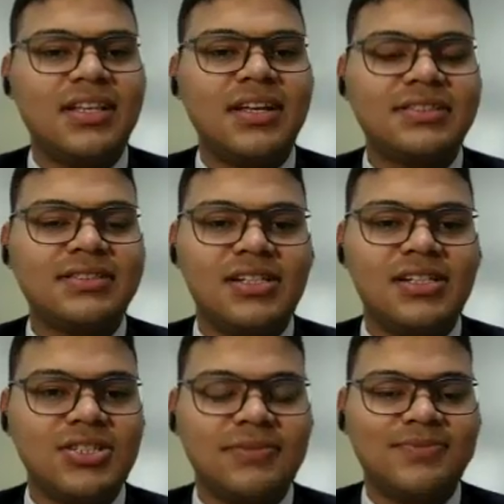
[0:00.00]
first is
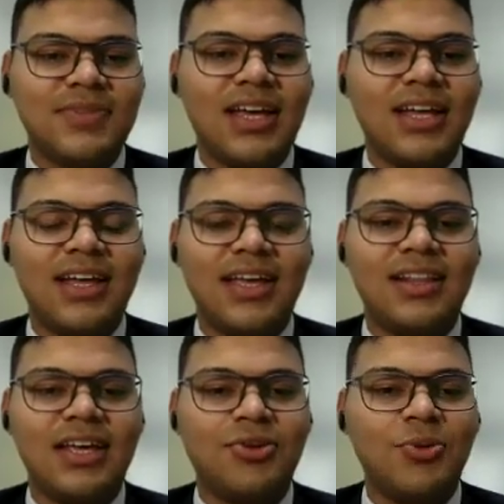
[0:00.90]
its culture. I
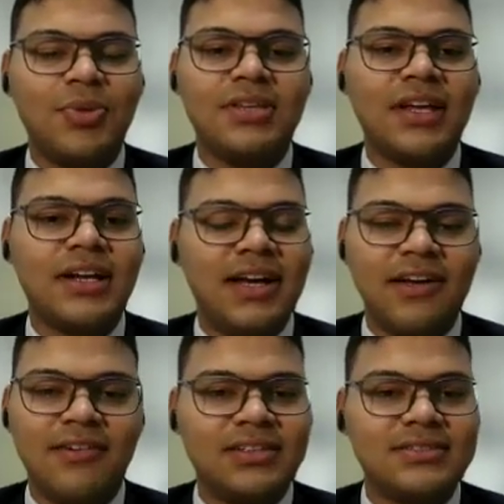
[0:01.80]
like UP is
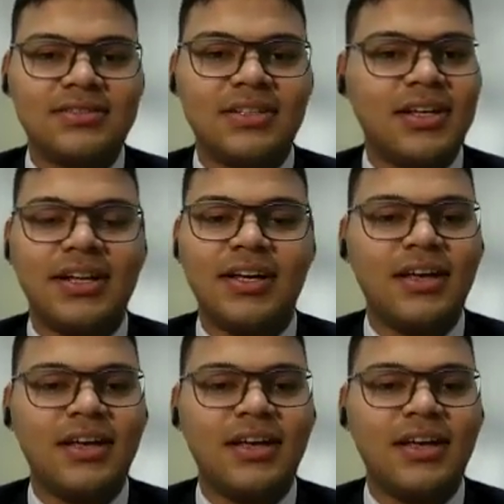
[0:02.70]
very diverse.